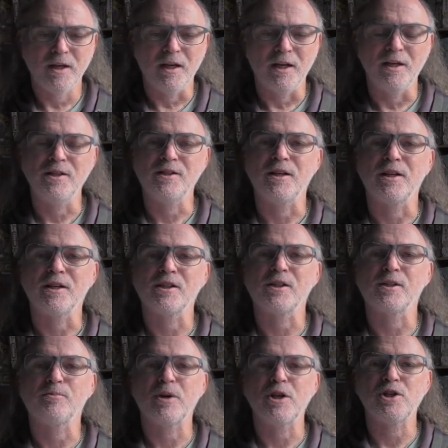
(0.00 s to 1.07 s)
It is an
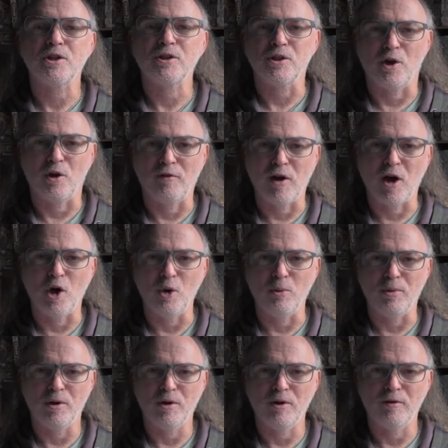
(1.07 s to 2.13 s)
expression of
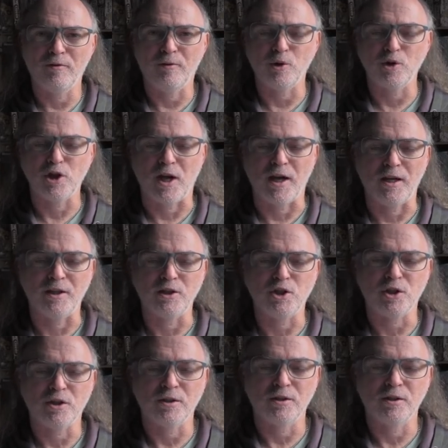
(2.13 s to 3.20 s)
hope for
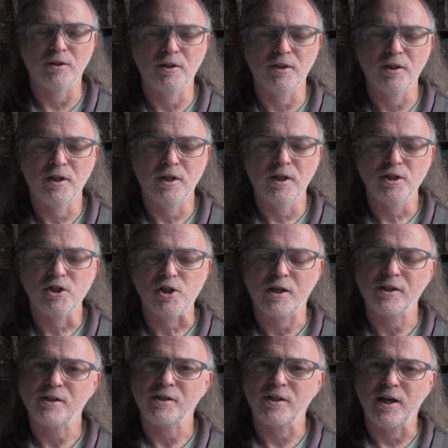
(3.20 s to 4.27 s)
change.
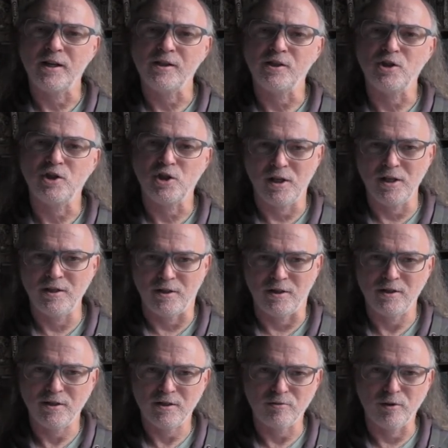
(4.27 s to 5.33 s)
Just as
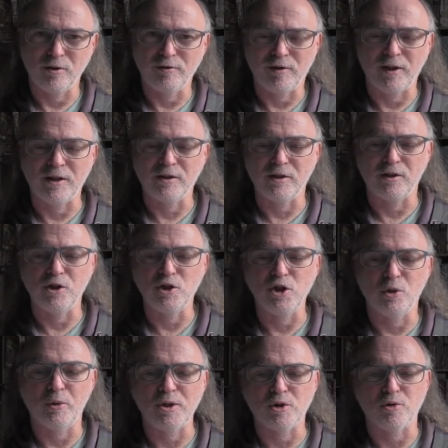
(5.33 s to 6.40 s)
Jesus reflected the
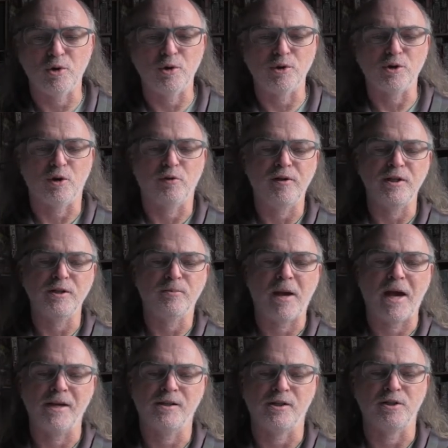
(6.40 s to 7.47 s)
Jewish roots of his
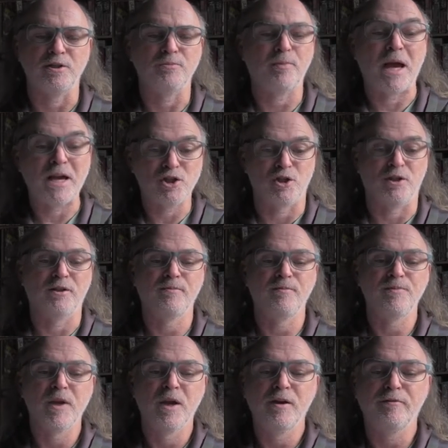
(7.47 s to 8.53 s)
passion
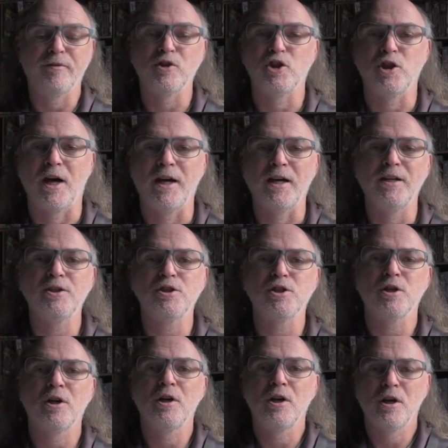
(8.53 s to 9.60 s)
for
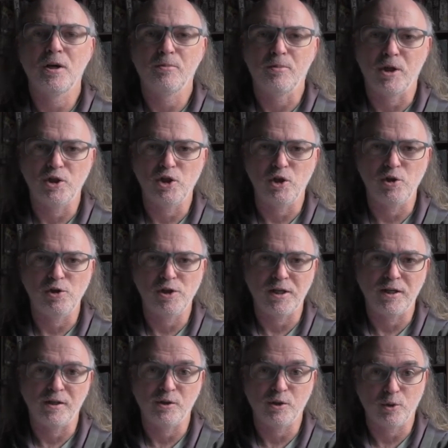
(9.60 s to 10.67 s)
change by
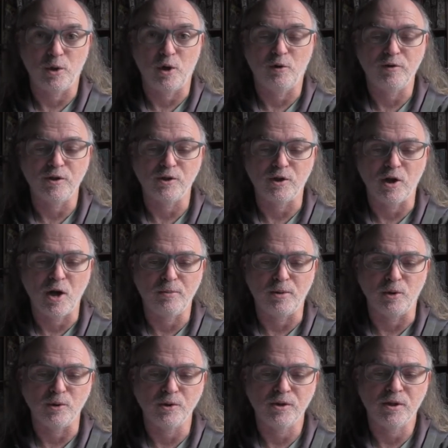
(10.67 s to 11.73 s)
choosing 12
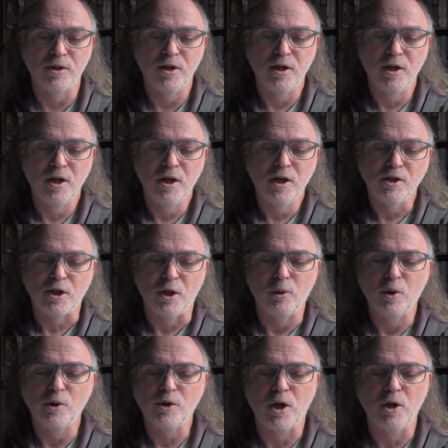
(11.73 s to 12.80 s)
disciples, so
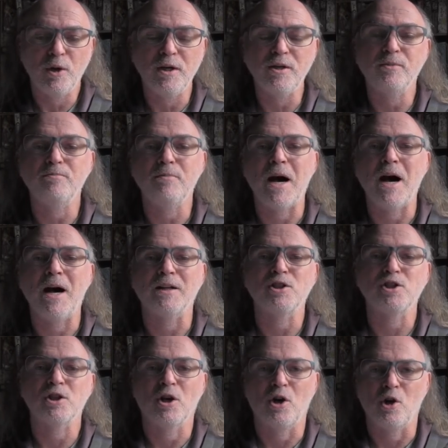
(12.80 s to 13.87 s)
also his
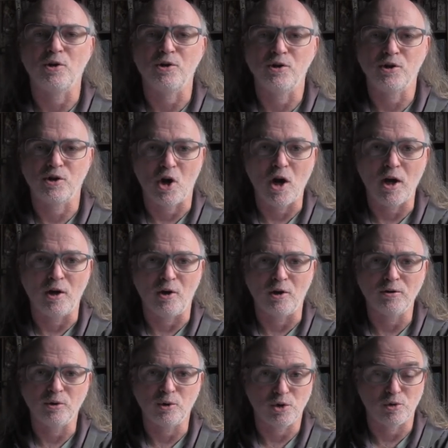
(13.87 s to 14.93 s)
march on
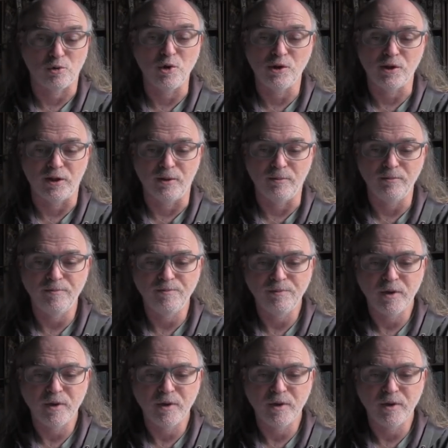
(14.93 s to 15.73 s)
Zion, or Jerusalem,